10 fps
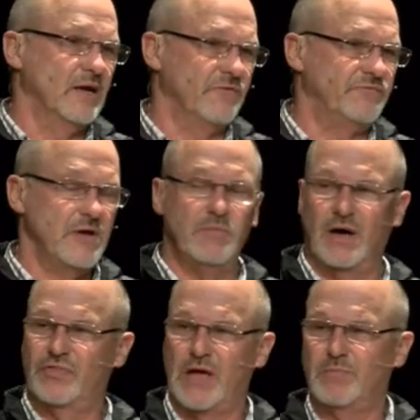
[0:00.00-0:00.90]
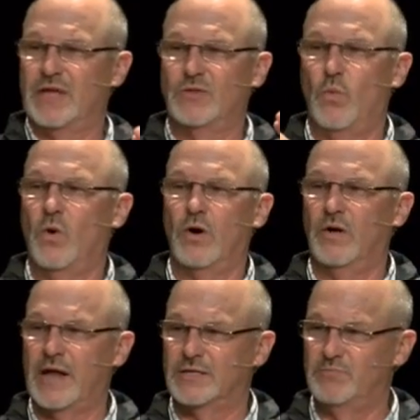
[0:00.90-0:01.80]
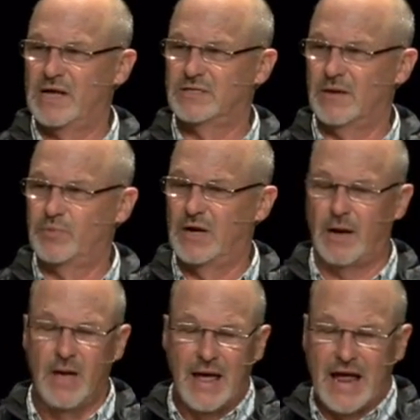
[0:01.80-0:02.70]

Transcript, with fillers: and female thing. Man, the world has messed something up.